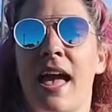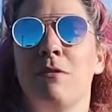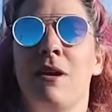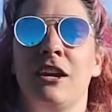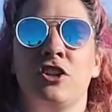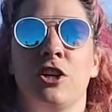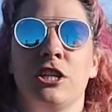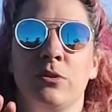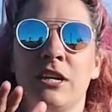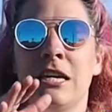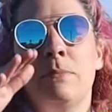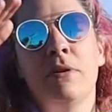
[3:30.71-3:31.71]
And make sure you
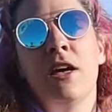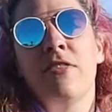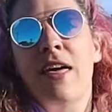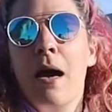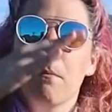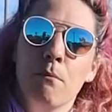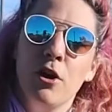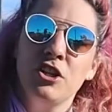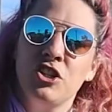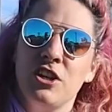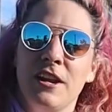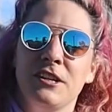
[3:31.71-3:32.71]
keep that
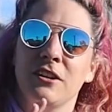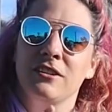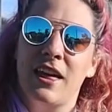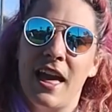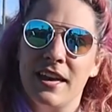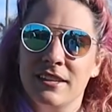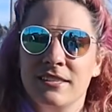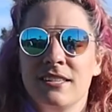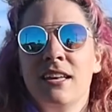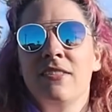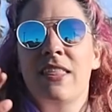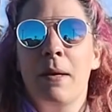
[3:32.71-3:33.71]
mush in your legs,
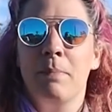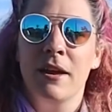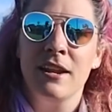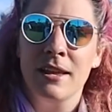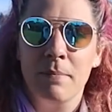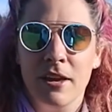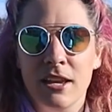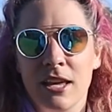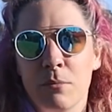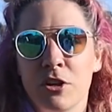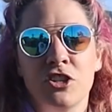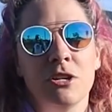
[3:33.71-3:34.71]
that bendy,
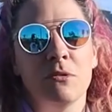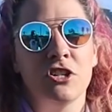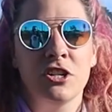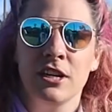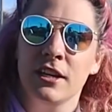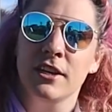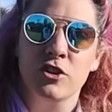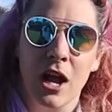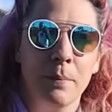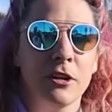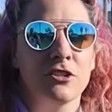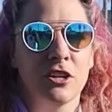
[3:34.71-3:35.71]
mushy,
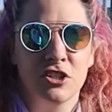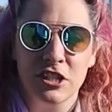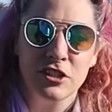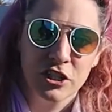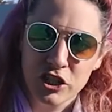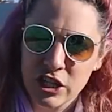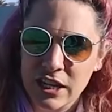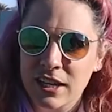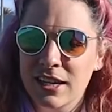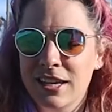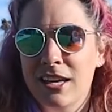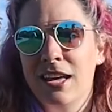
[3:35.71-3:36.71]
drop your tushy,
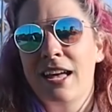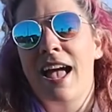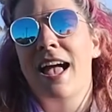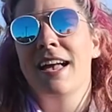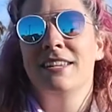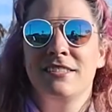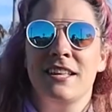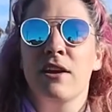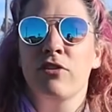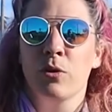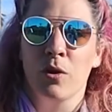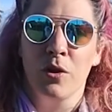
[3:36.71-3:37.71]
and
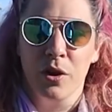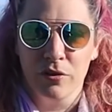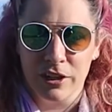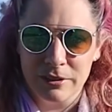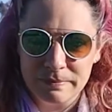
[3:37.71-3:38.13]
safely roll over.